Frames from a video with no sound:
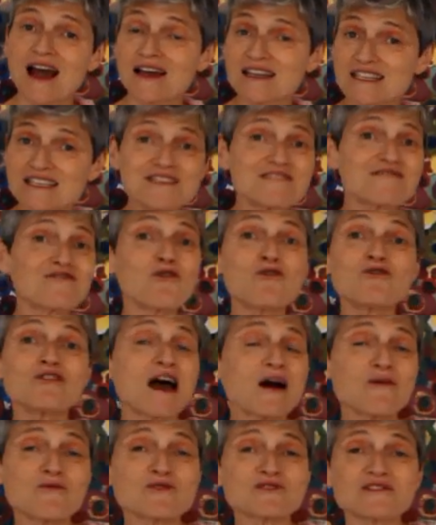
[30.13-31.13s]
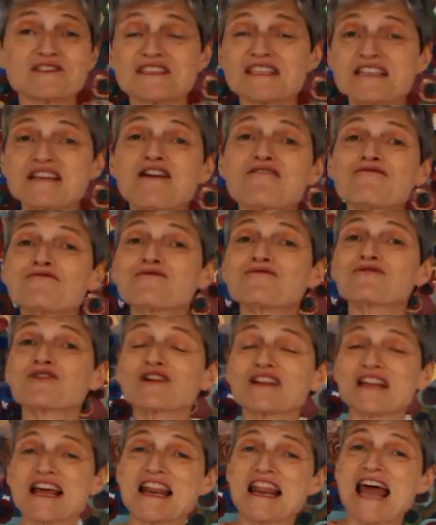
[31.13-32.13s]
And as if all that wasn't enough, we've
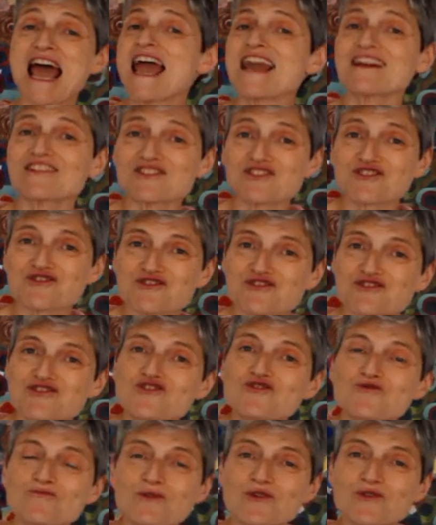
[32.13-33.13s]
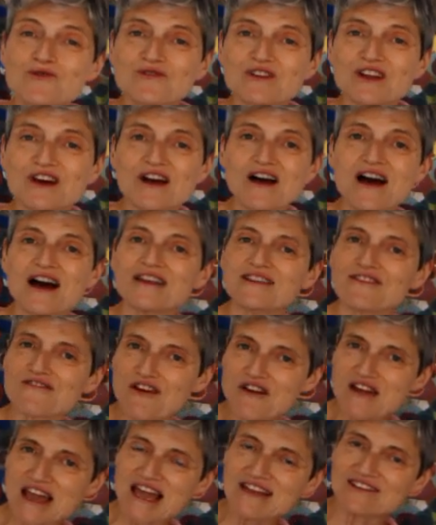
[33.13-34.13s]
got an extra new moon at the
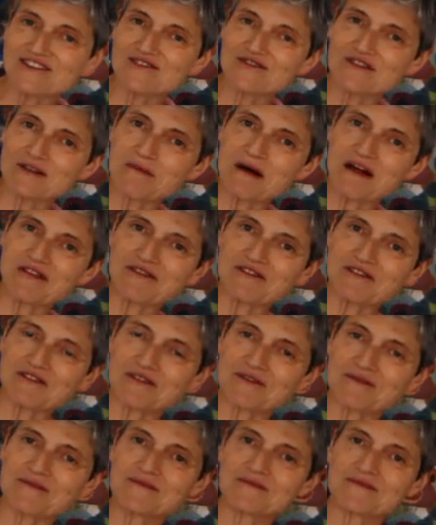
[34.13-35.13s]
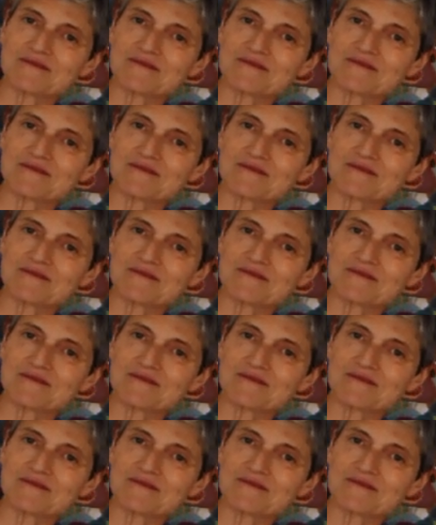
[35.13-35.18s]
very end of the month.